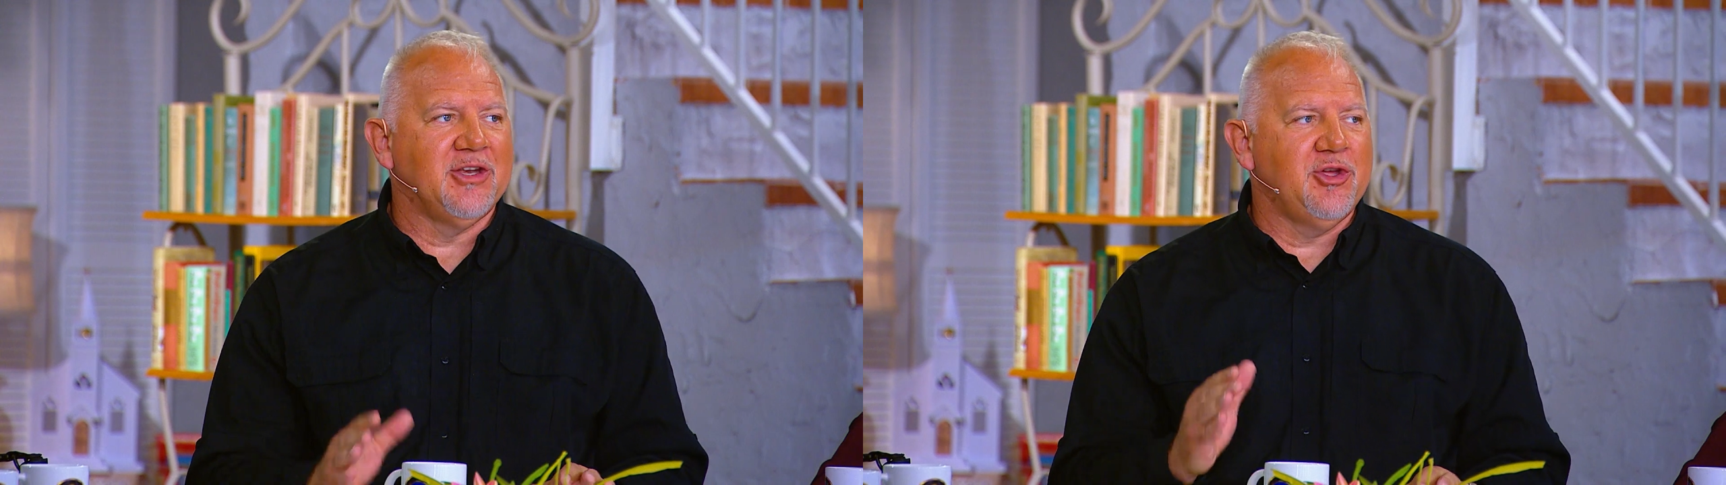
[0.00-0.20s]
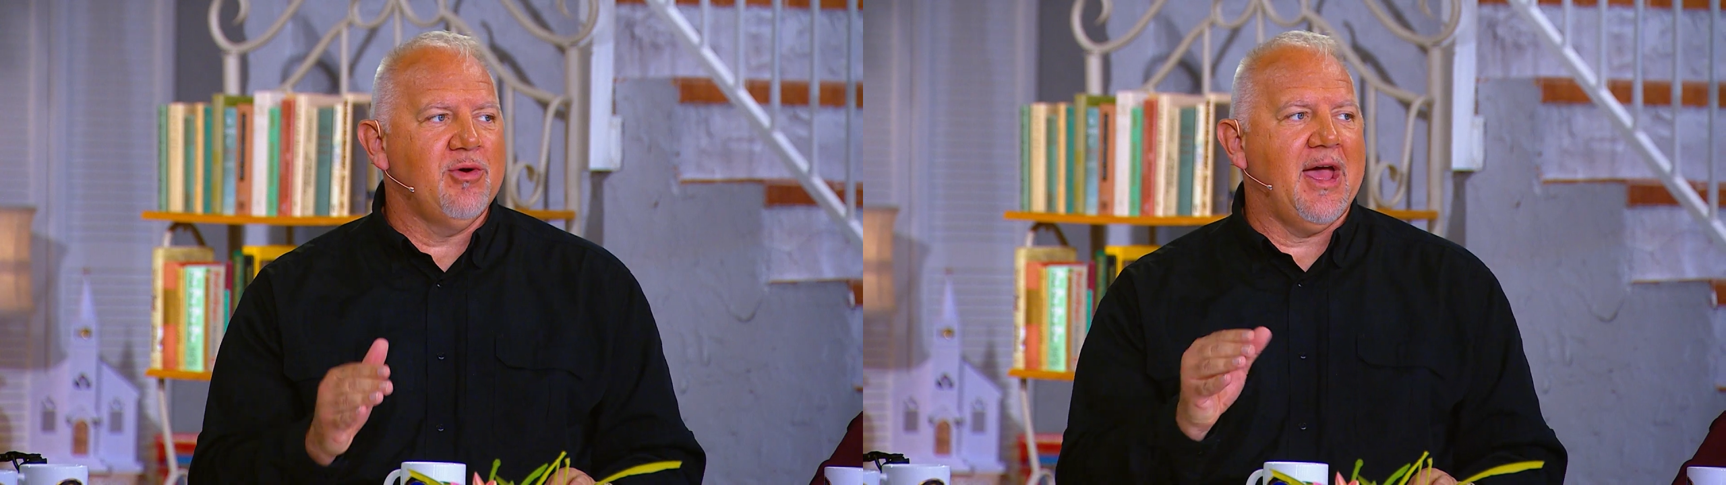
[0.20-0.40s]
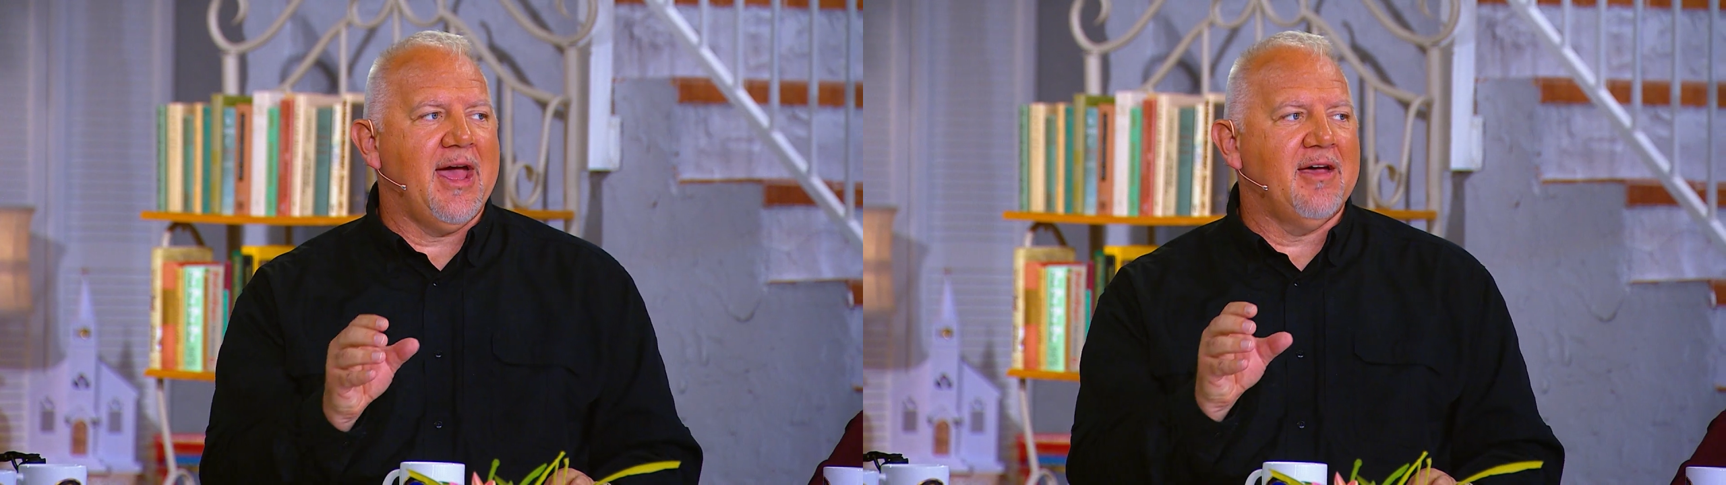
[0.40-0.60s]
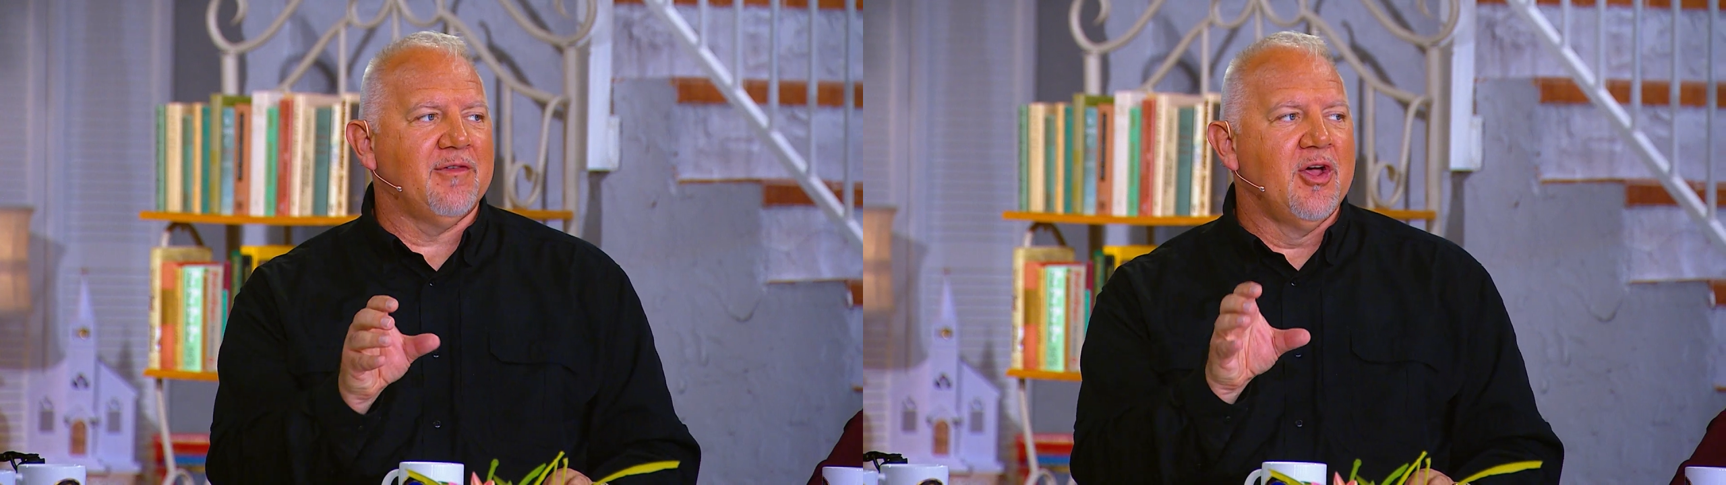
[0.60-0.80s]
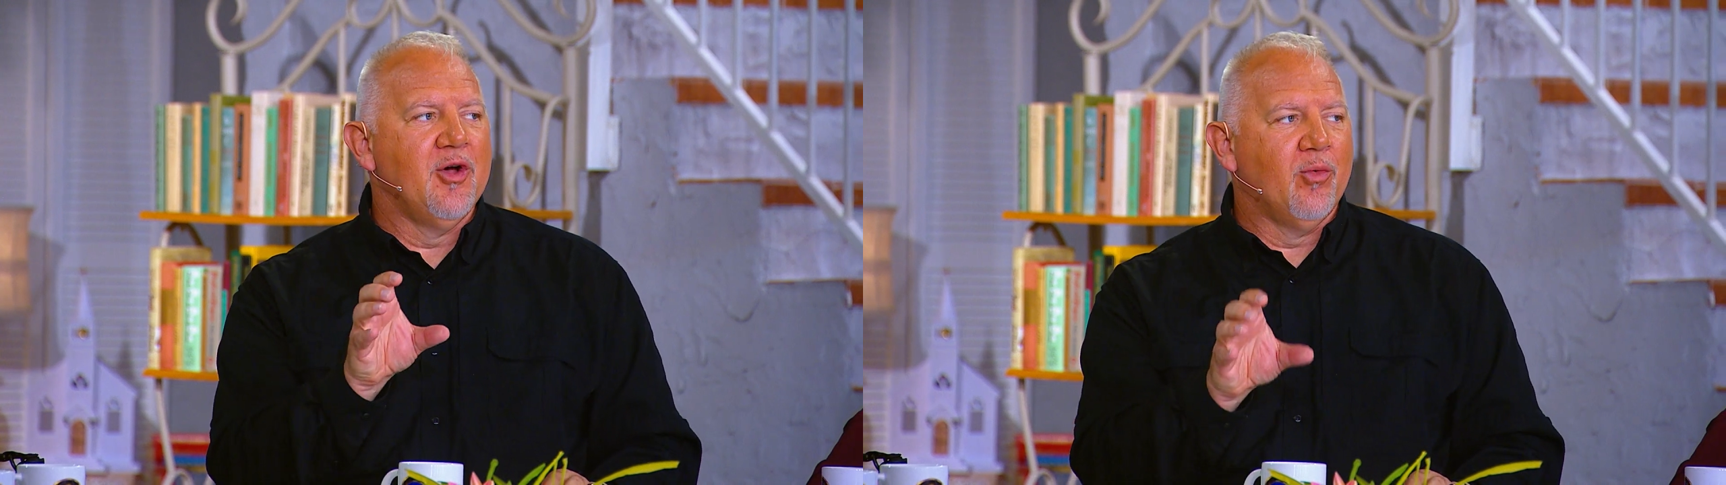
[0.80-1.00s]
Do you have
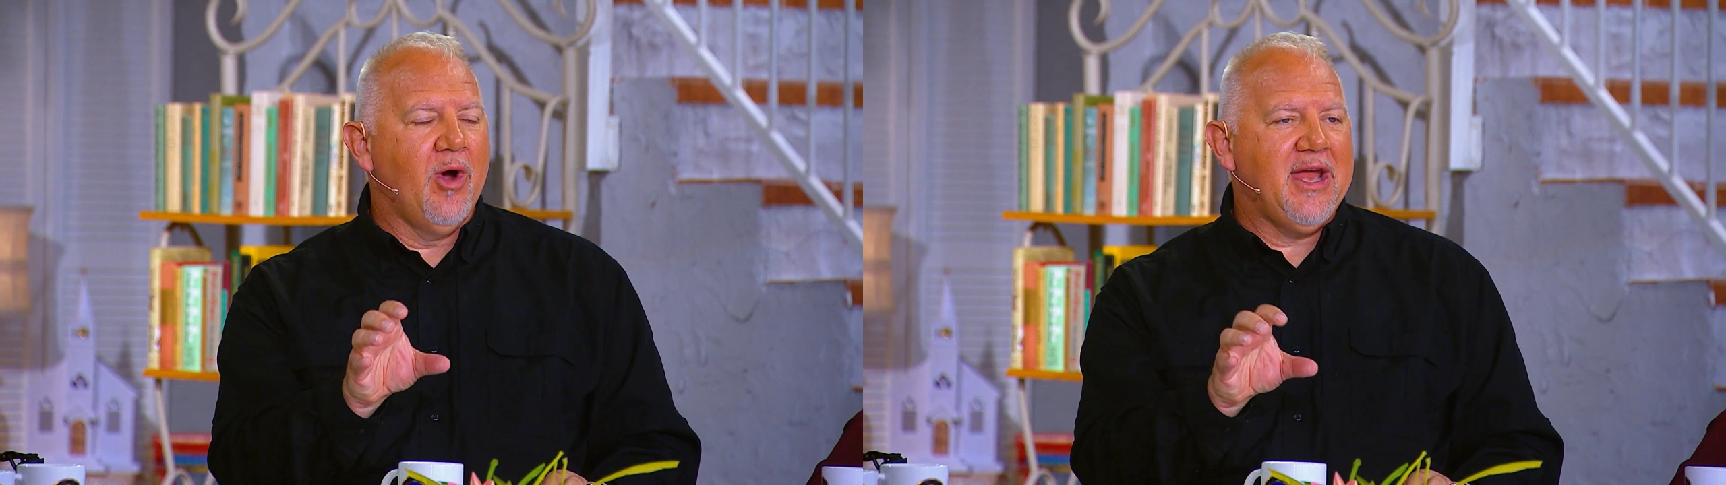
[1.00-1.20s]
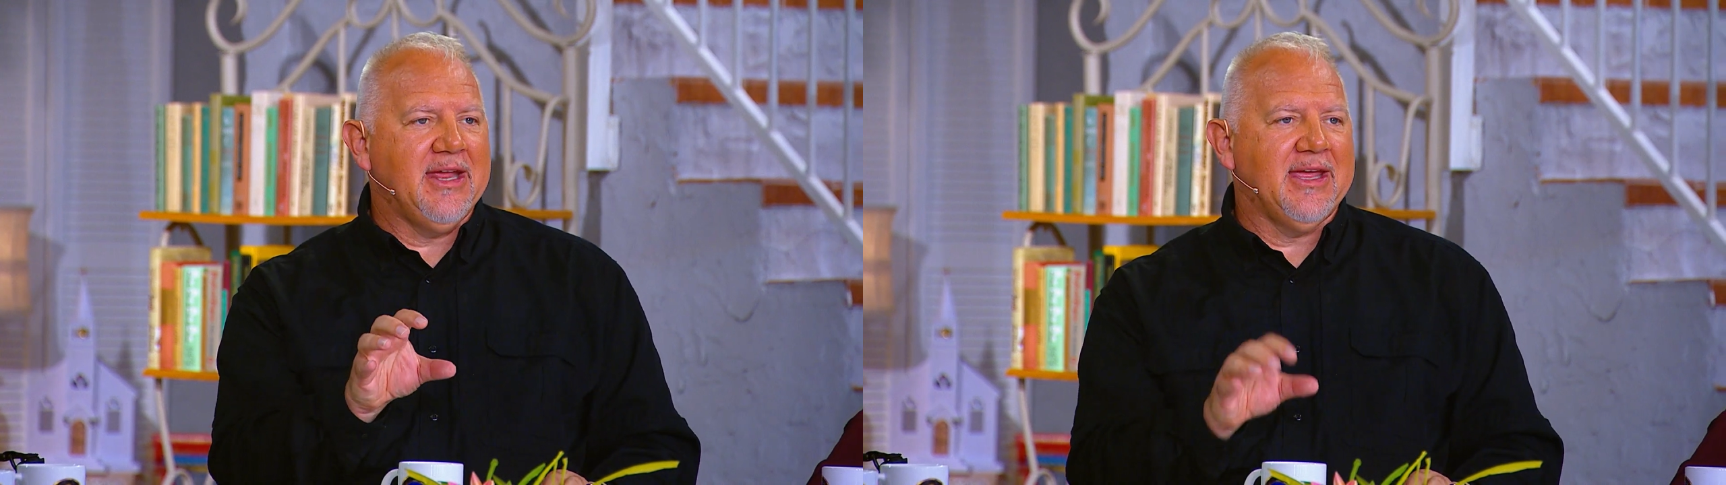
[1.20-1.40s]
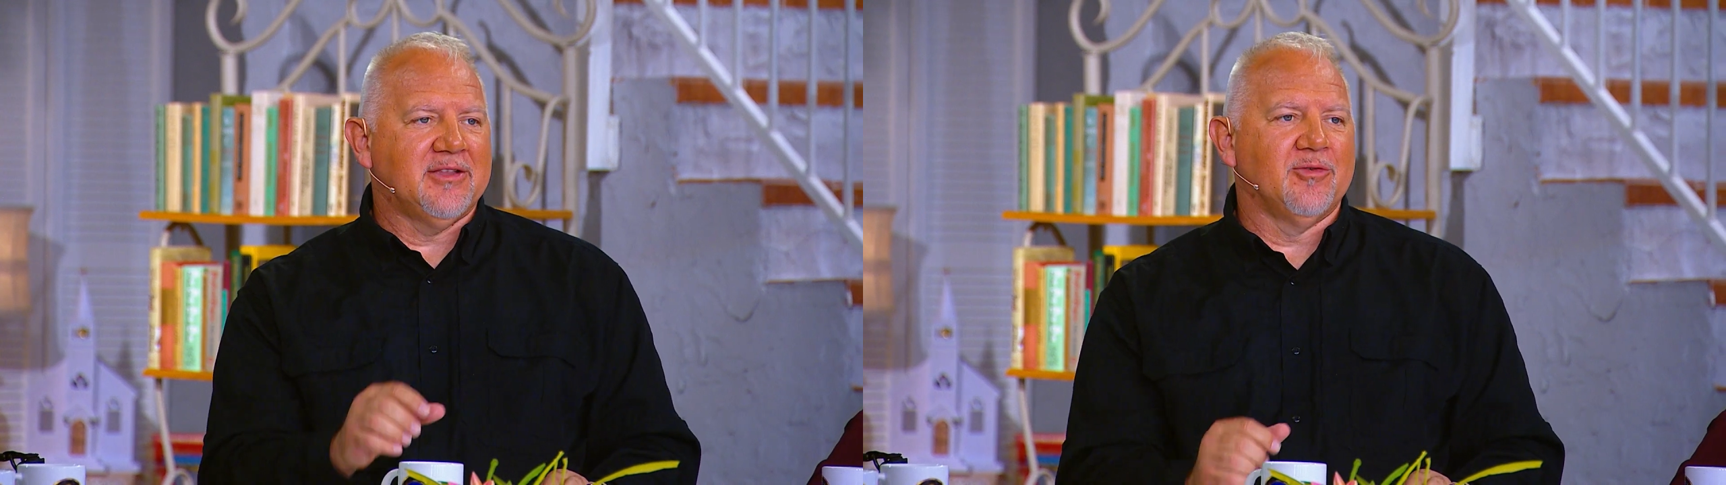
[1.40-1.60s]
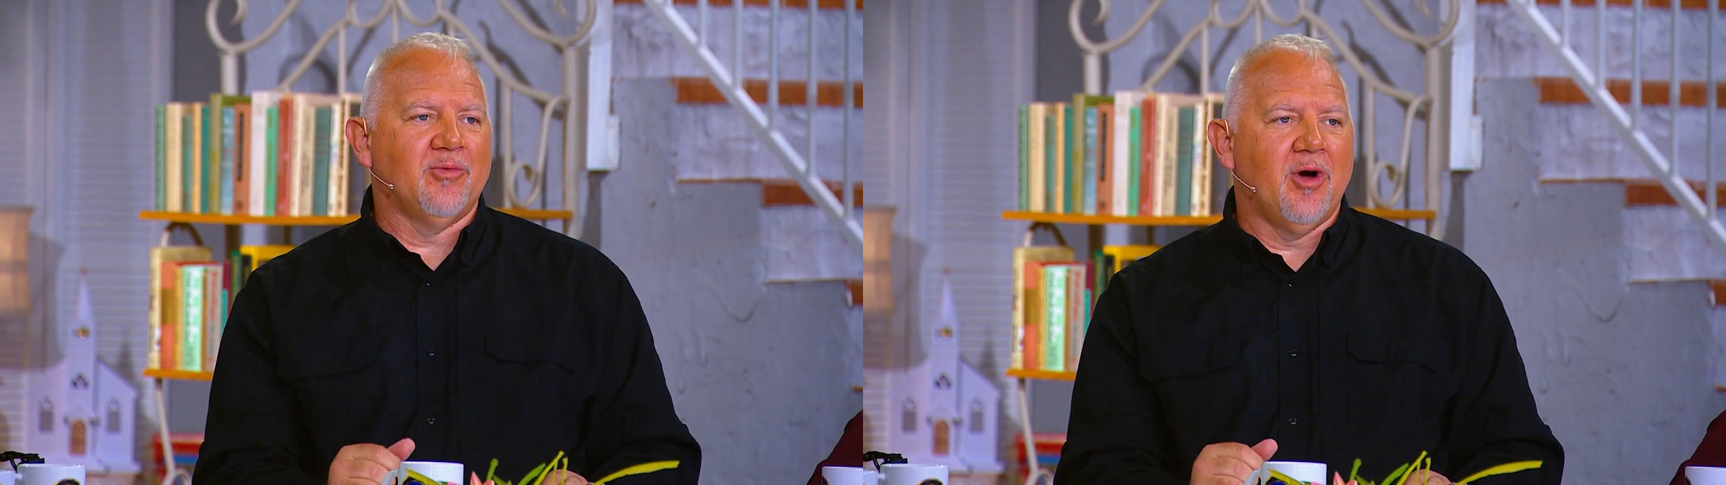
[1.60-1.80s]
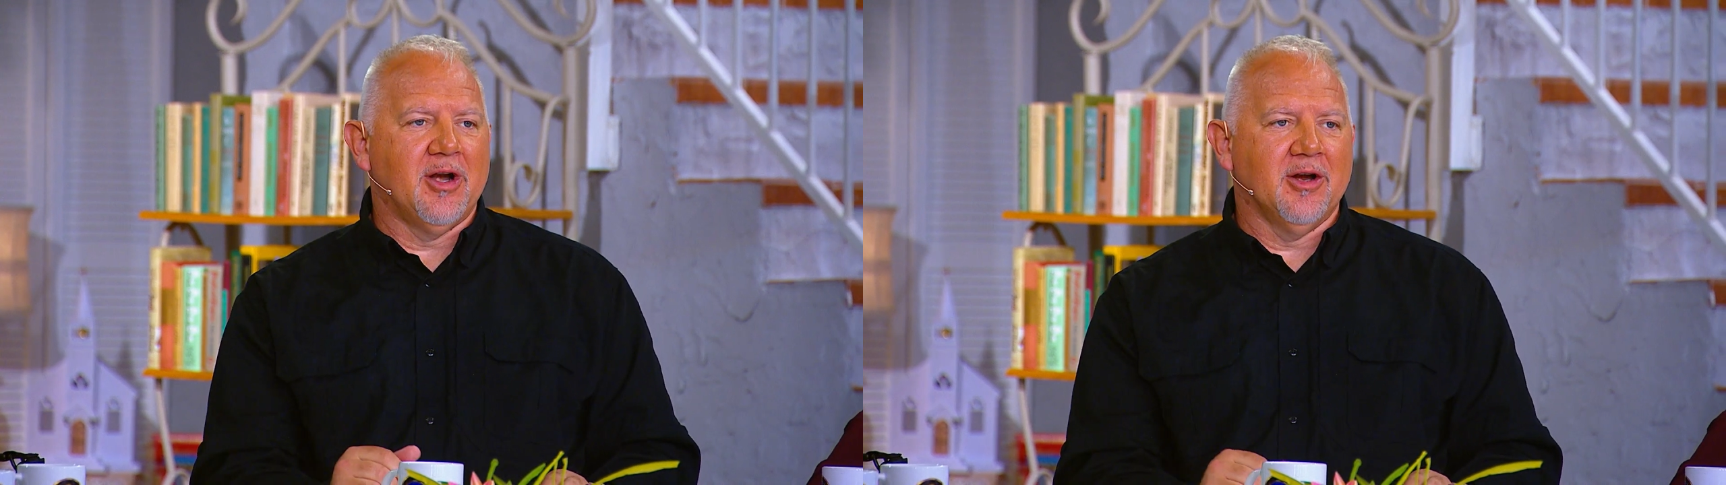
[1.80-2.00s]
way to get to
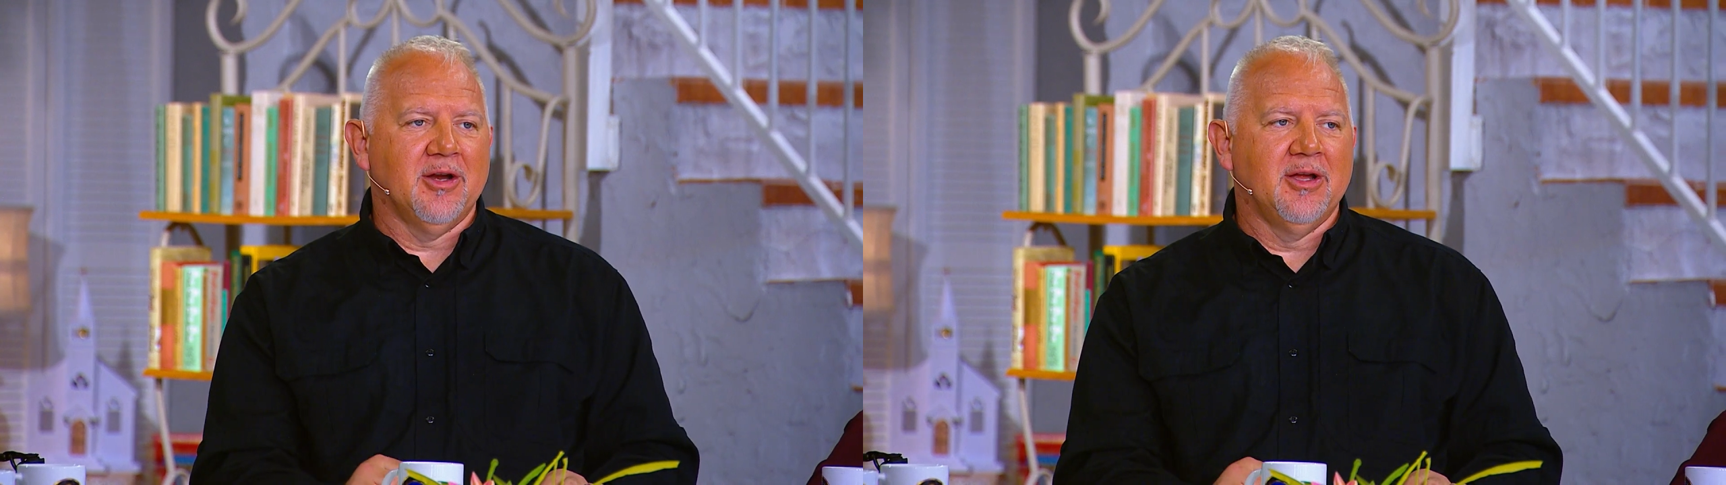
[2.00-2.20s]
water?